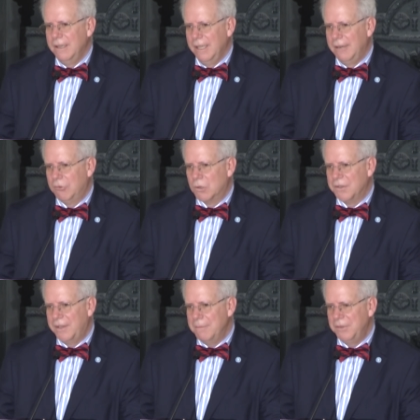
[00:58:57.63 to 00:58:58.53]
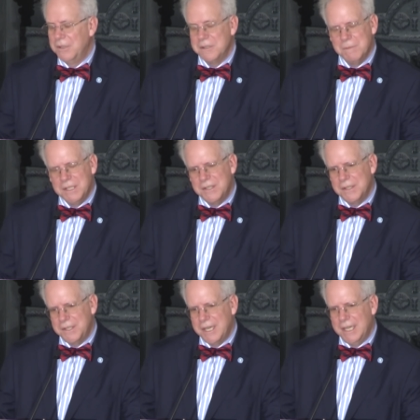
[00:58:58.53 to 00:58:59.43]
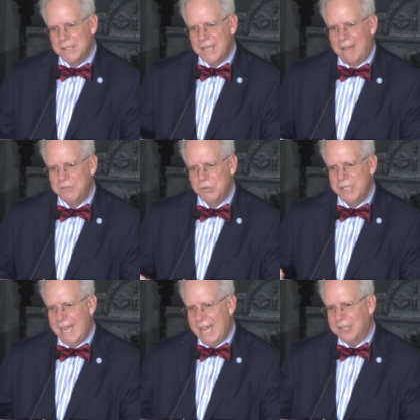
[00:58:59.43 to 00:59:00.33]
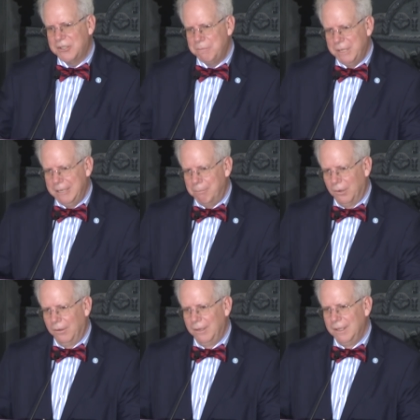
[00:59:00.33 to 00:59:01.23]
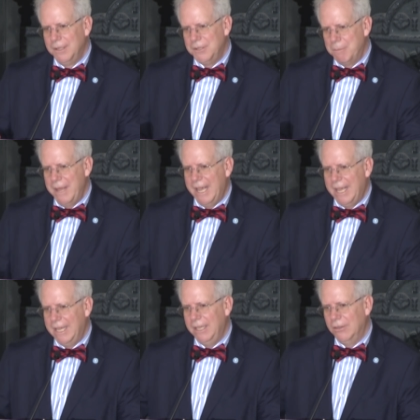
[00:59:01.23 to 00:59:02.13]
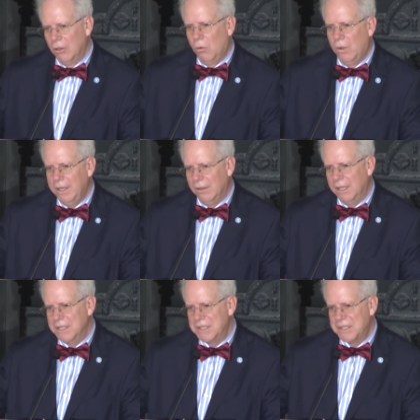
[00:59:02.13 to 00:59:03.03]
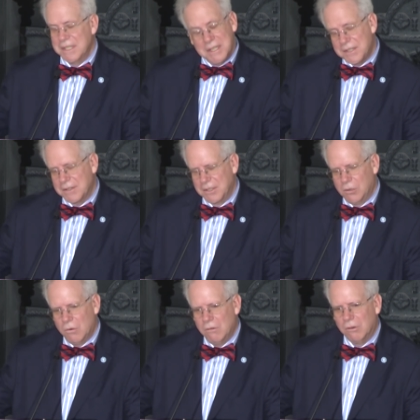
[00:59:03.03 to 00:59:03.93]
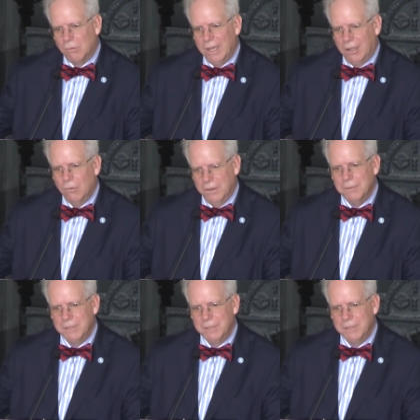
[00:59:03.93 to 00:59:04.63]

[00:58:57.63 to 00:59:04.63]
and of course this means states have to tax people to pay the Loyalists, and this doesn't go over well with the